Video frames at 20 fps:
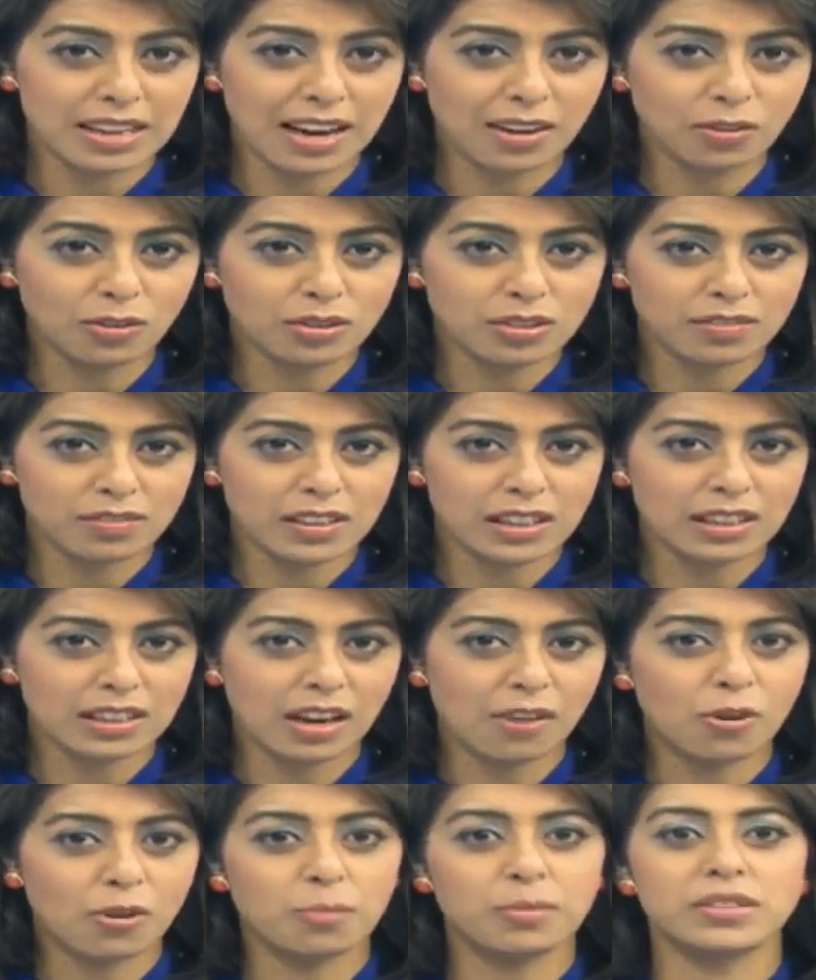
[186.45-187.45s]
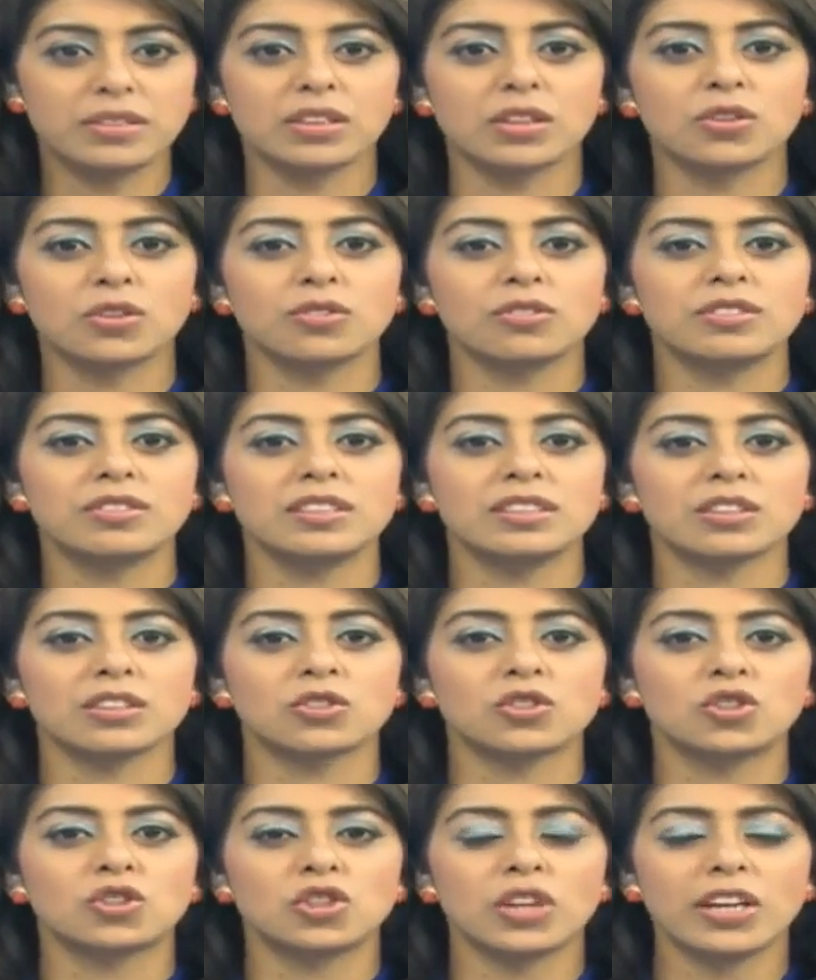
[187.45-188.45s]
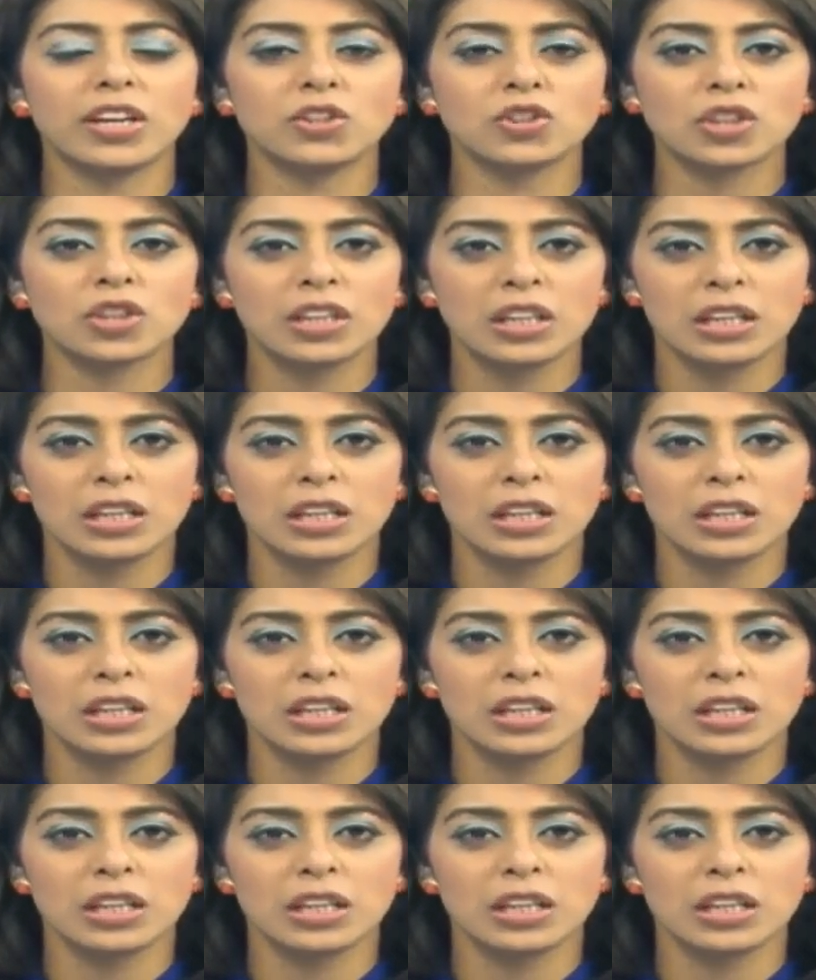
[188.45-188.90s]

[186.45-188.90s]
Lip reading: out of the Nairobi Securities Exchange